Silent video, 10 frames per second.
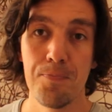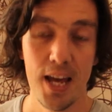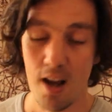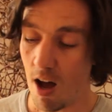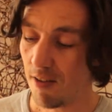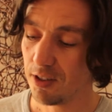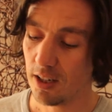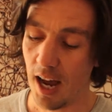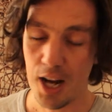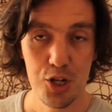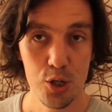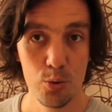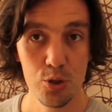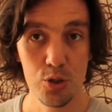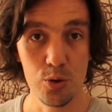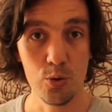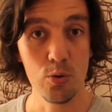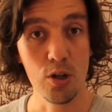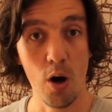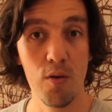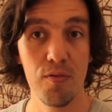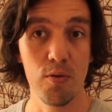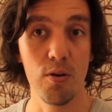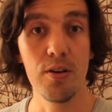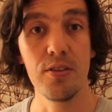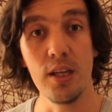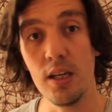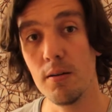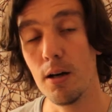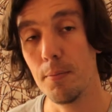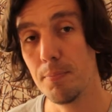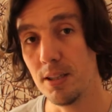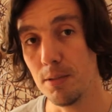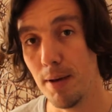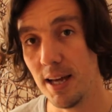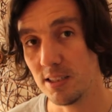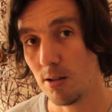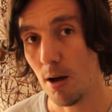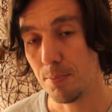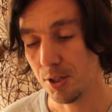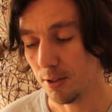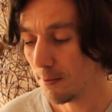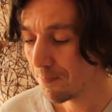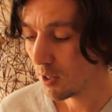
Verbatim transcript: then often I choose to go for the petit bass option,